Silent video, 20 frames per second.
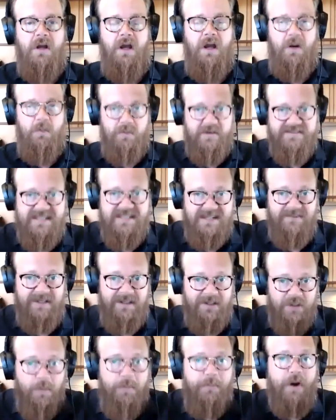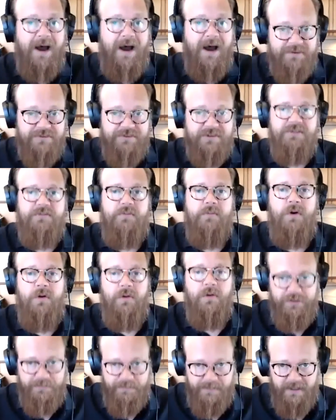receiving new prophecies from the
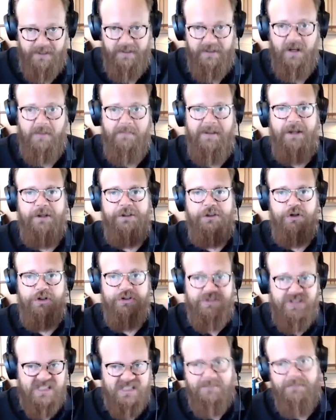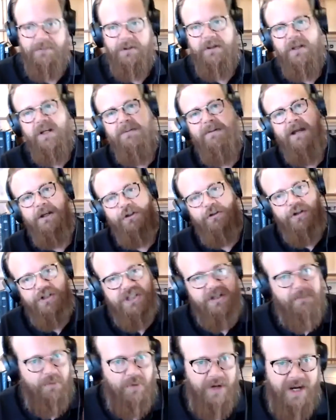Holy Spirit about church discipline, about
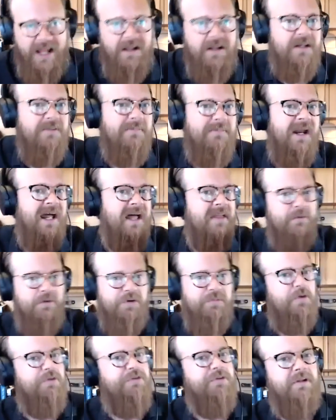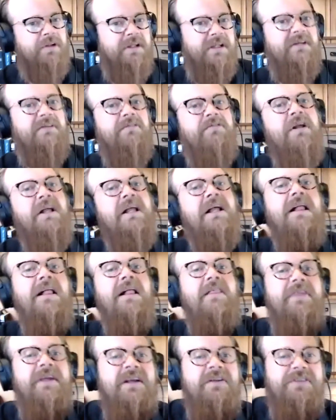Christian morality, about how they were supposed to live,
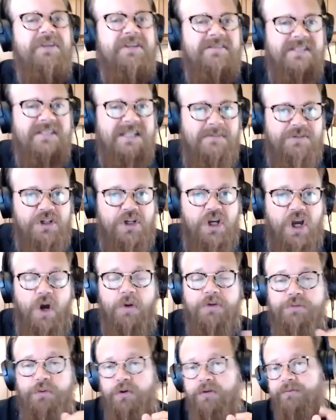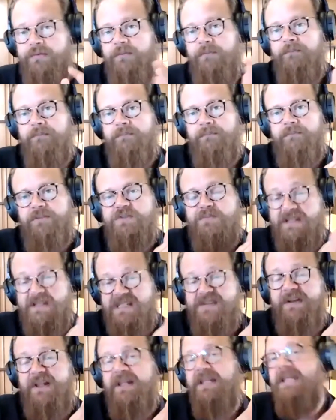things that seemed to go sort of
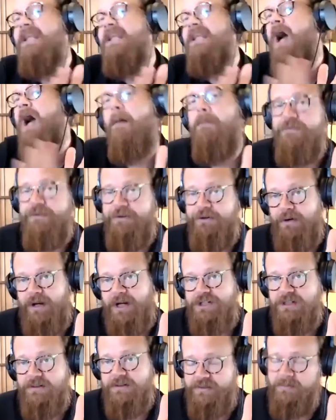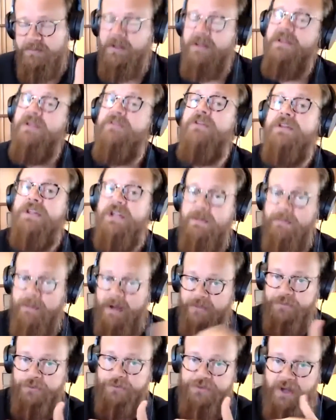specifically in the opposite direction of some of the things that the
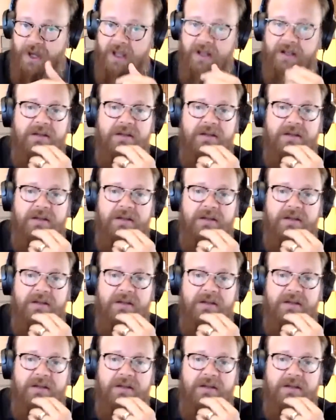apostles taught.